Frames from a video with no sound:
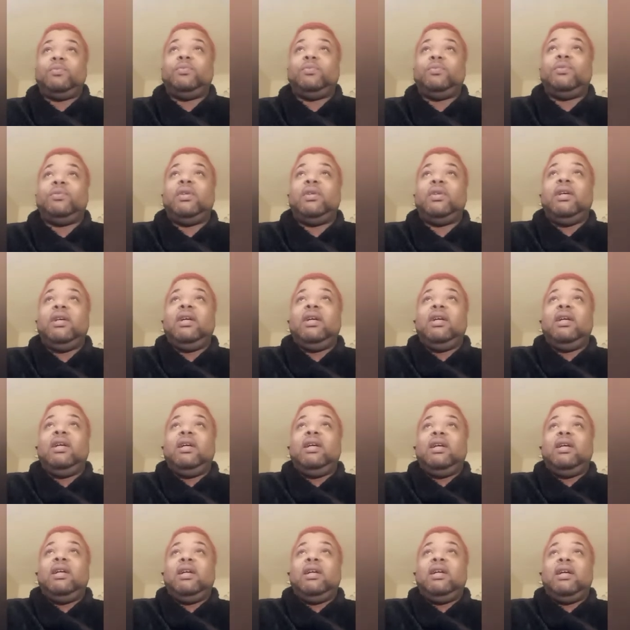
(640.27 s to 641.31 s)

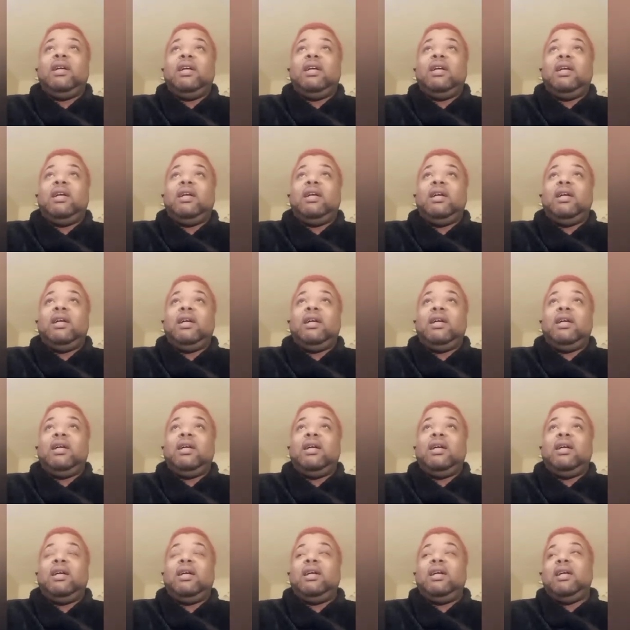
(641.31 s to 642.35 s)

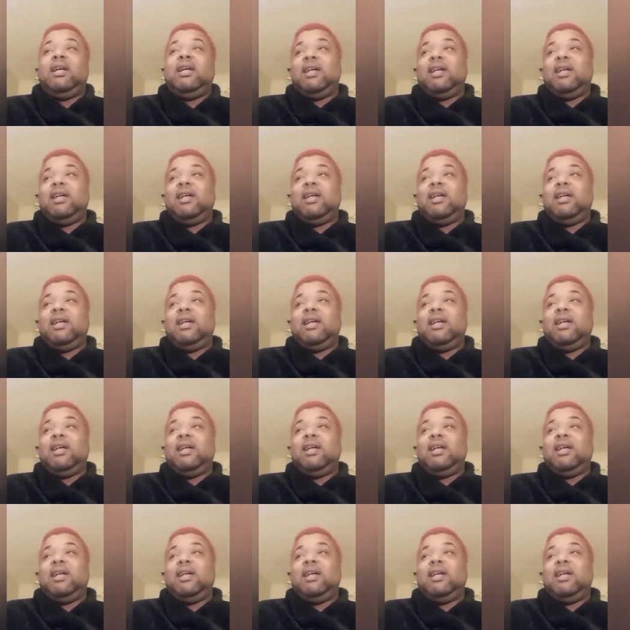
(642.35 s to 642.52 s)
[no speech]